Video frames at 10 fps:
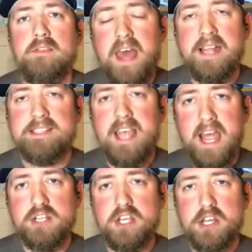that's
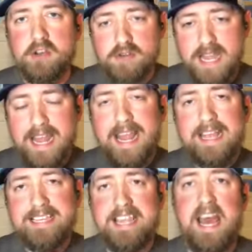actually creating a
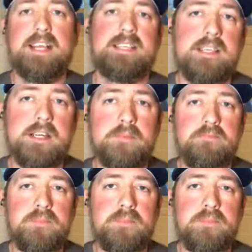static seal.